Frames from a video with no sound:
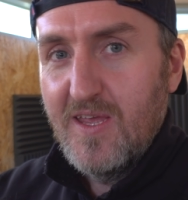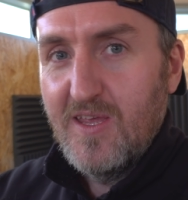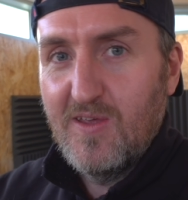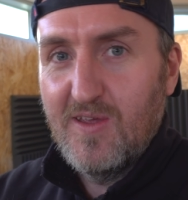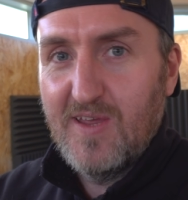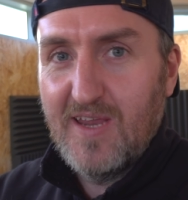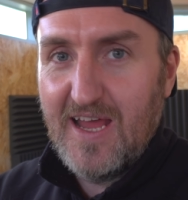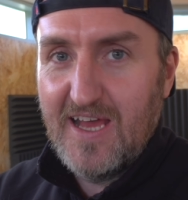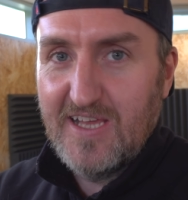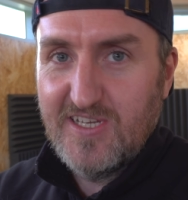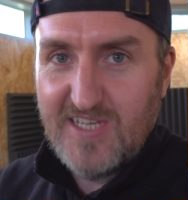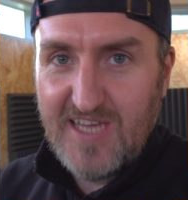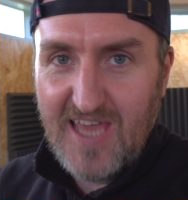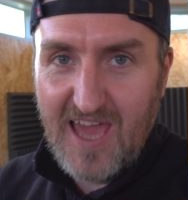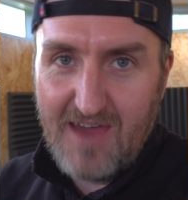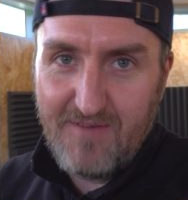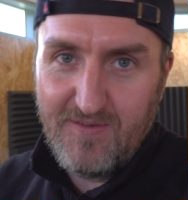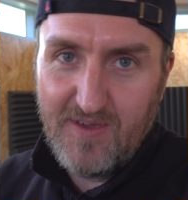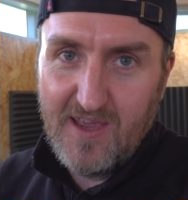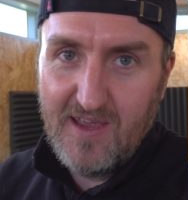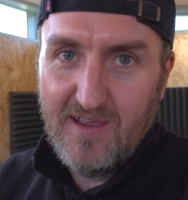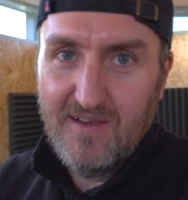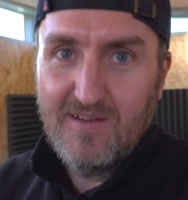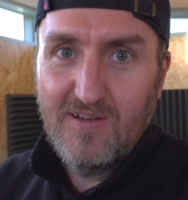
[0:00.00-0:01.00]
you can actually
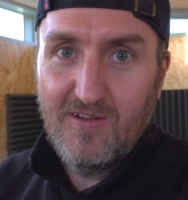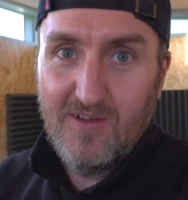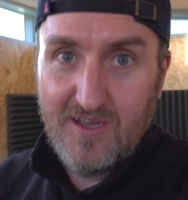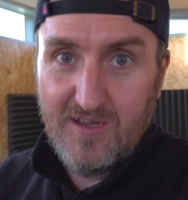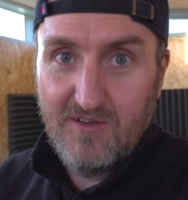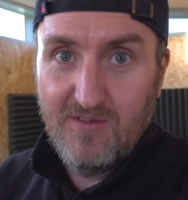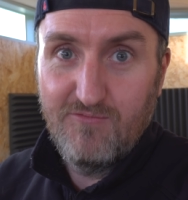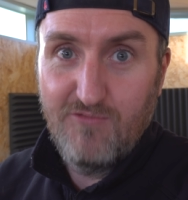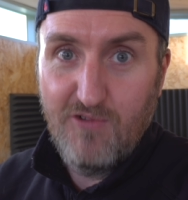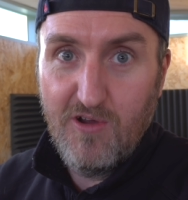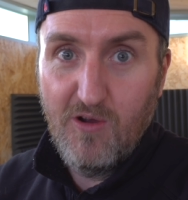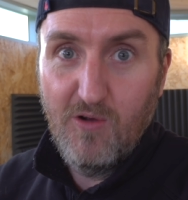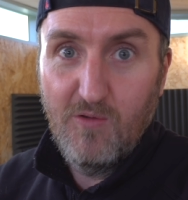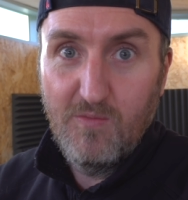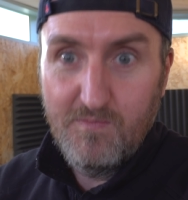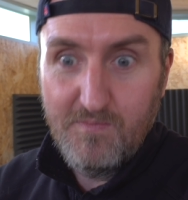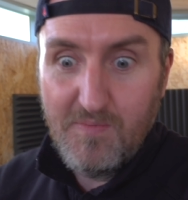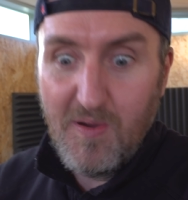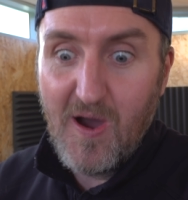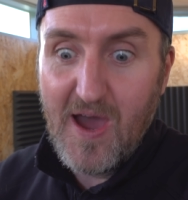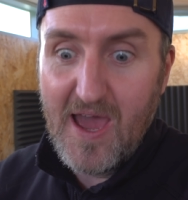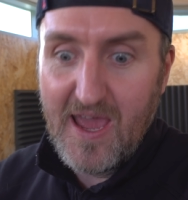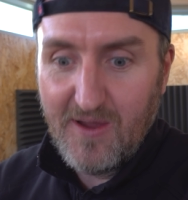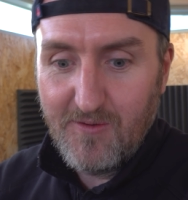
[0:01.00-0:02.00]
have it like a real
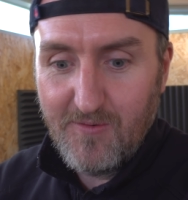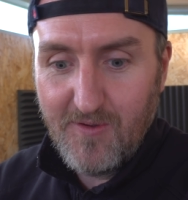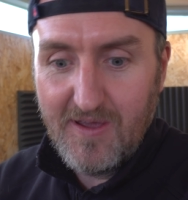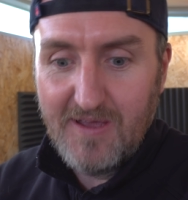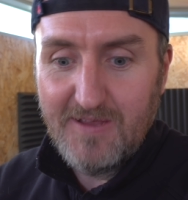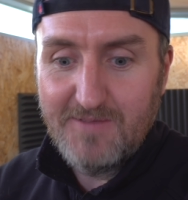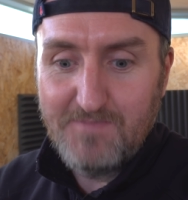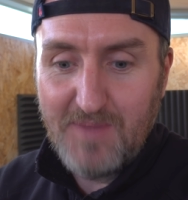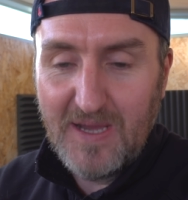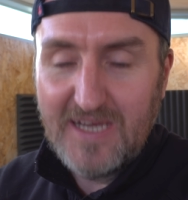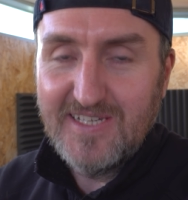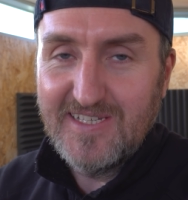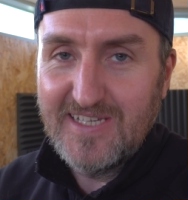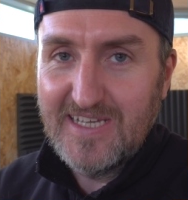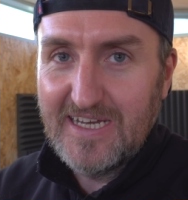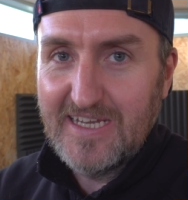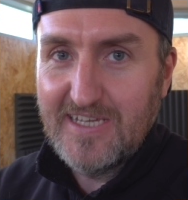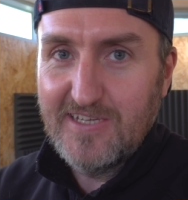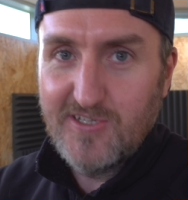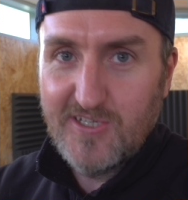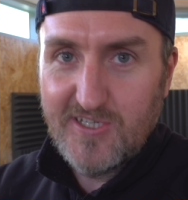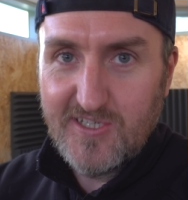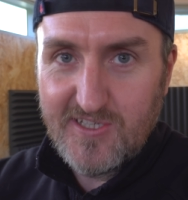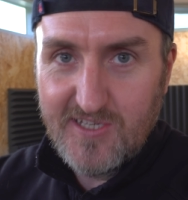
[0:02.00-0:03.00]
bike, where it
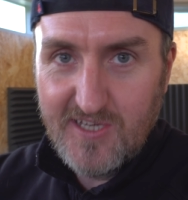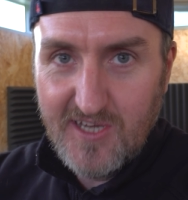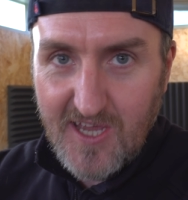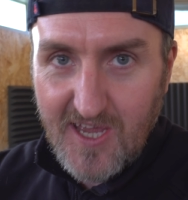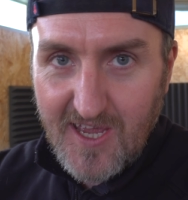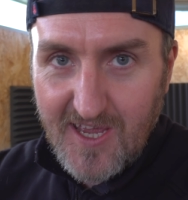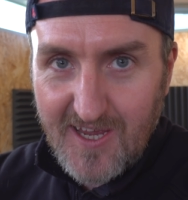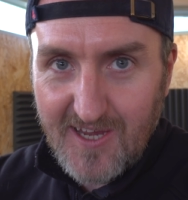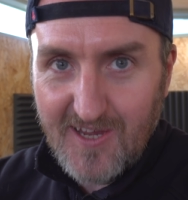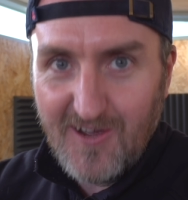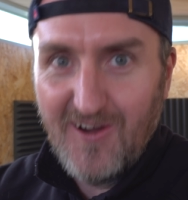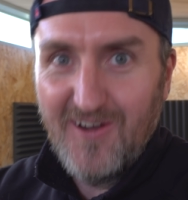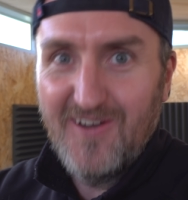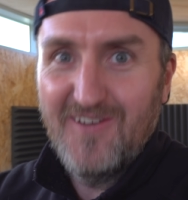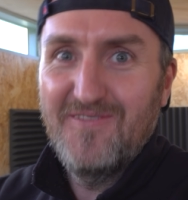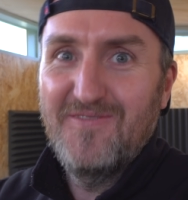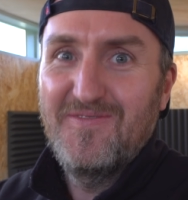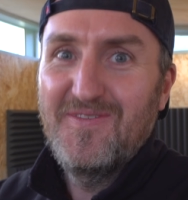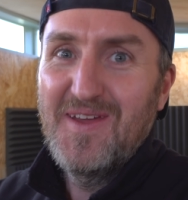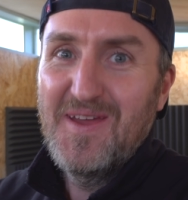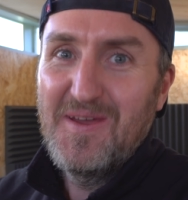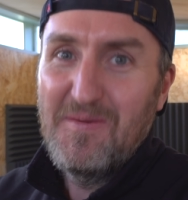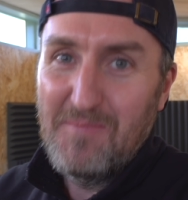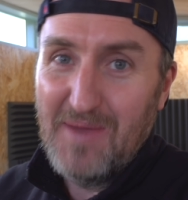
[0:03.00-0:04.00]
basically just kind
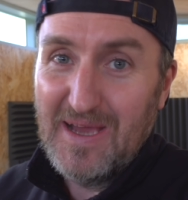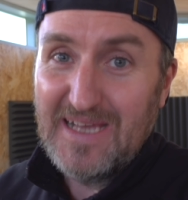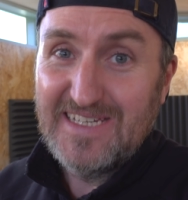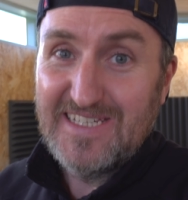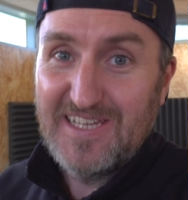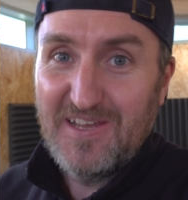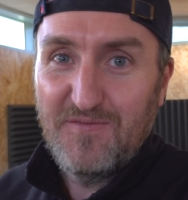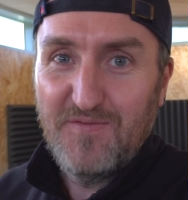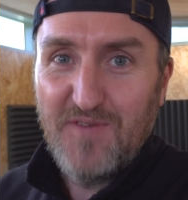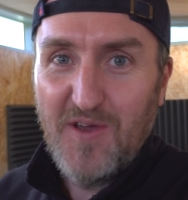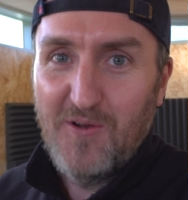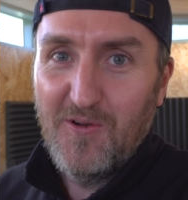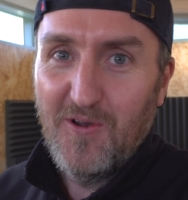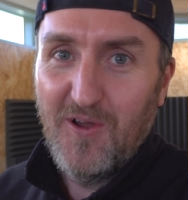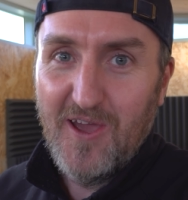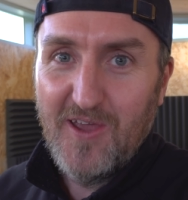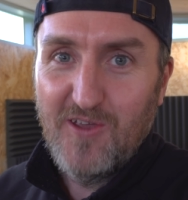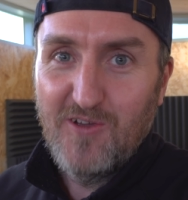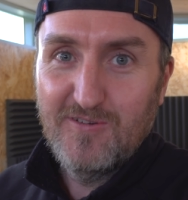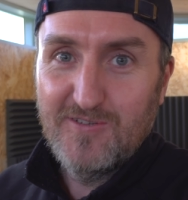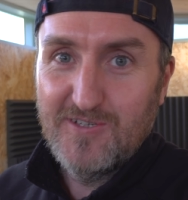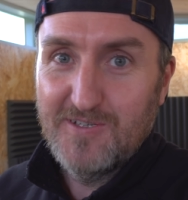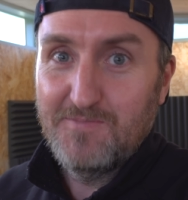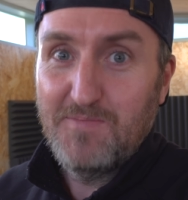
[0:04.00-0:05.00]
of makes it feel
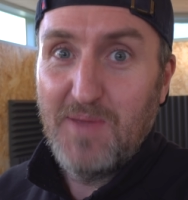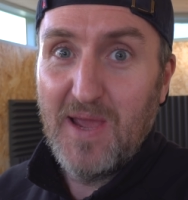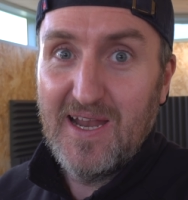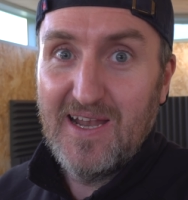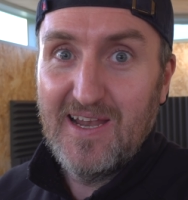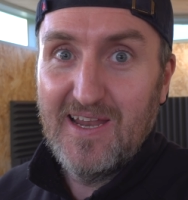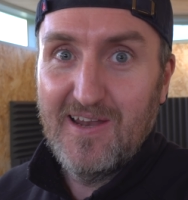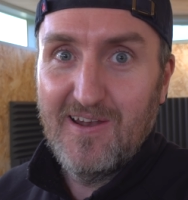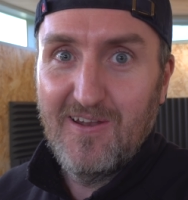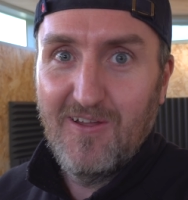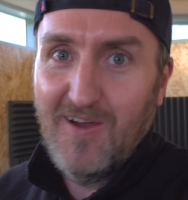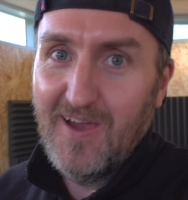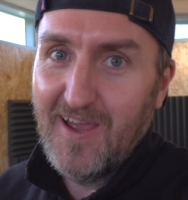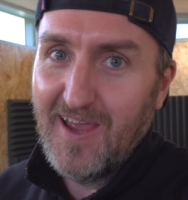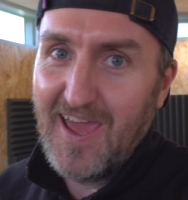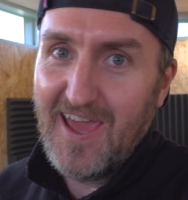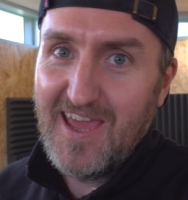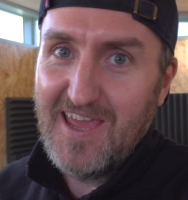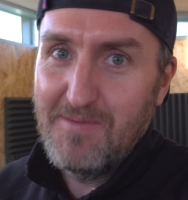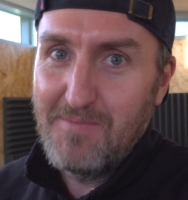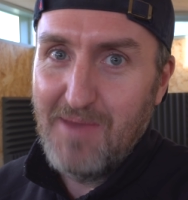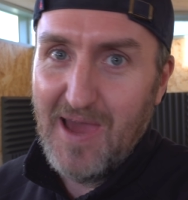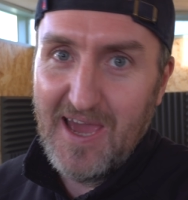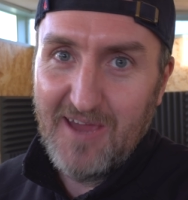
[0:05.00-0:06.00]
like you're just pedaling like
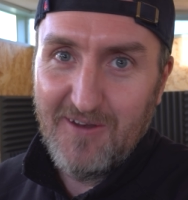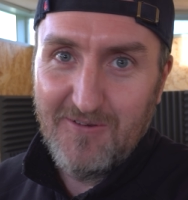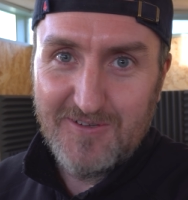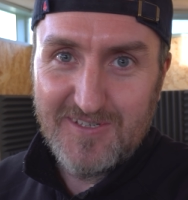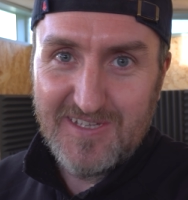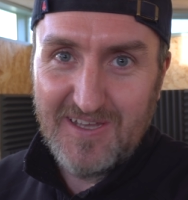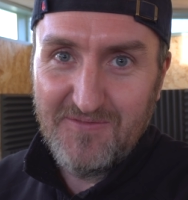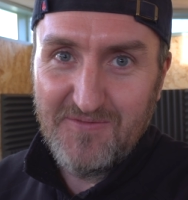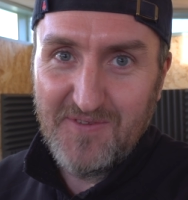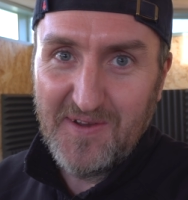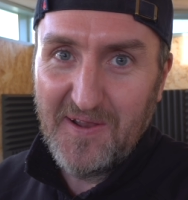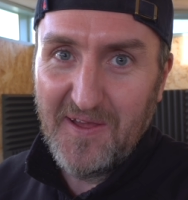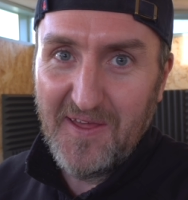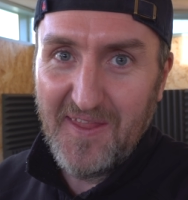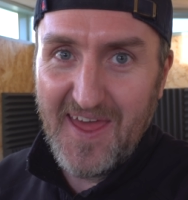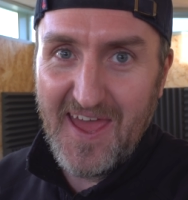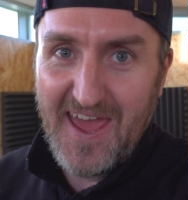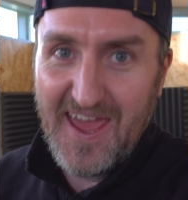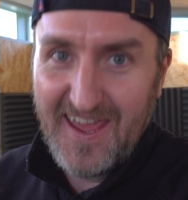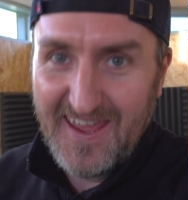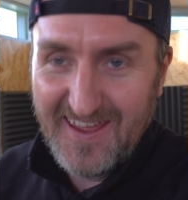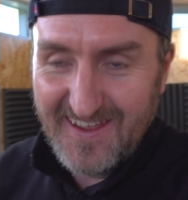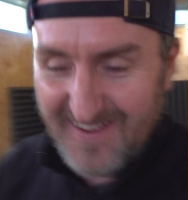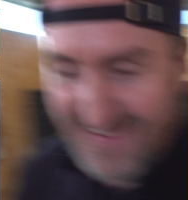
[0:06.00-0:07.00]
He-Man or something like that.